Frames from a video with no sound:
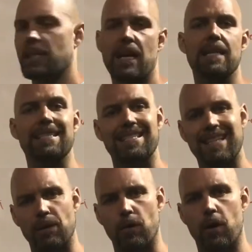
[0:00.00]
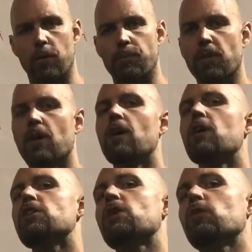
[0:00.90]
again is 0.
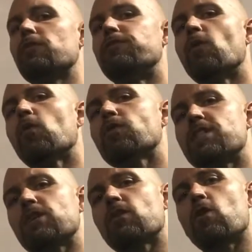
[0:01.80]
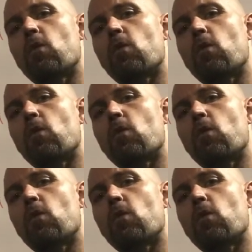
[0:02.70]
So with a 4, 0,